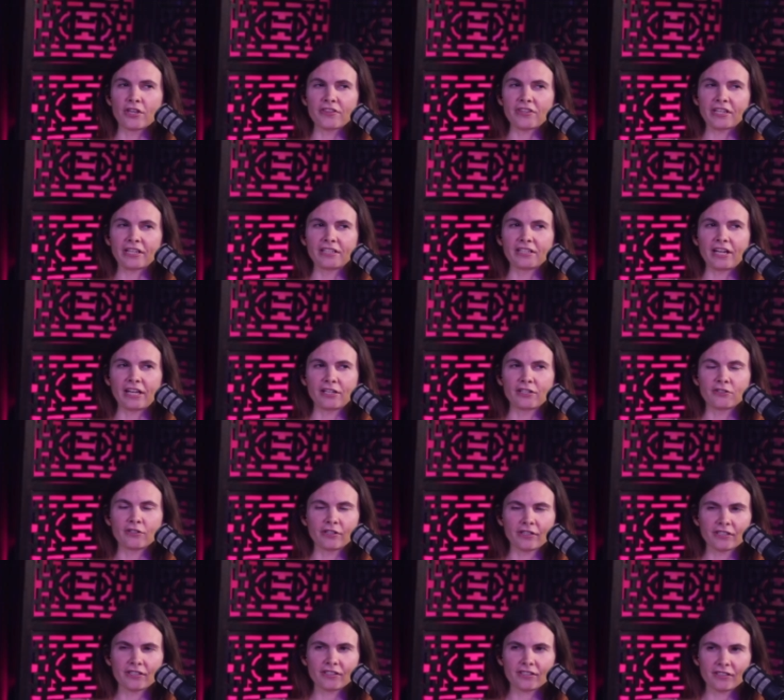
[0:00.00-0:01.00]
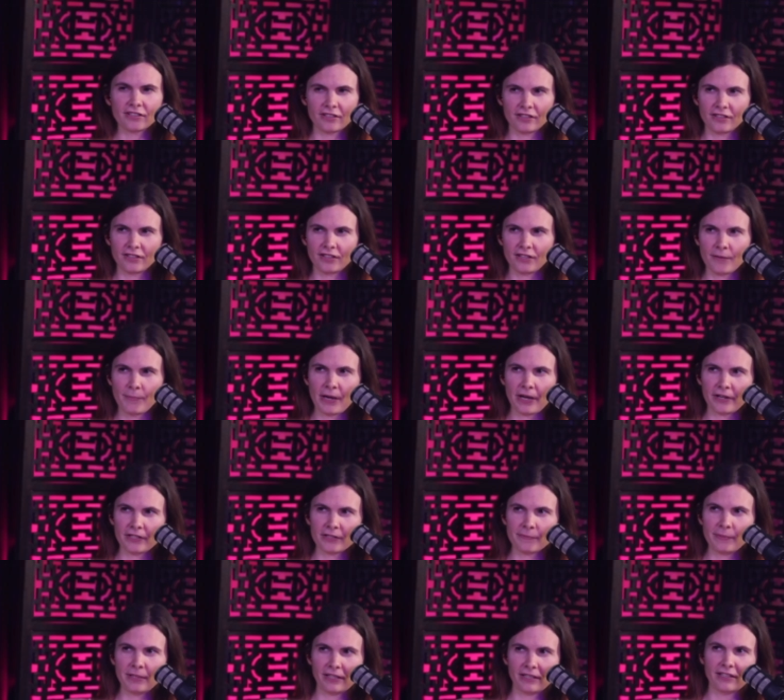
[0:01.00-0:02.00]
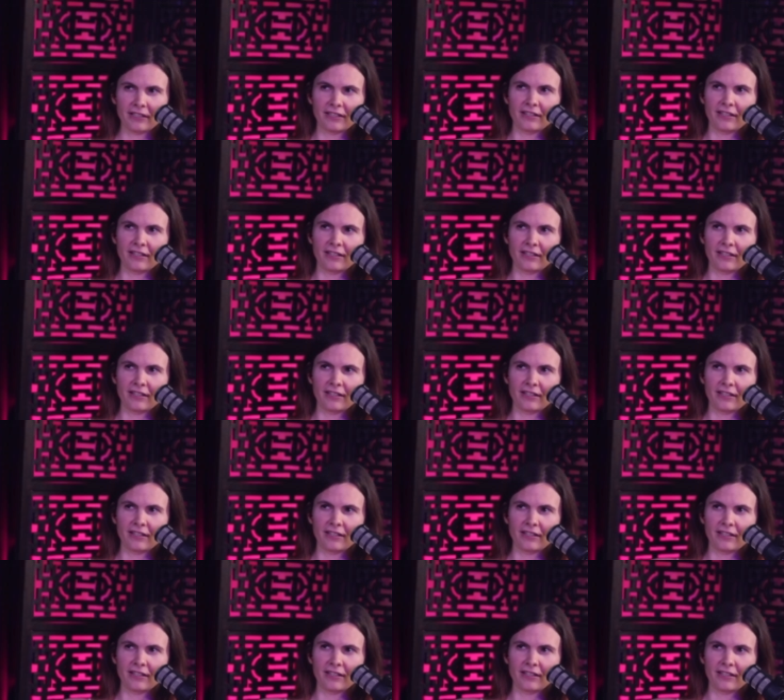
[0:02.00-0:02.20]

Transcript: nothing dangerous about us being in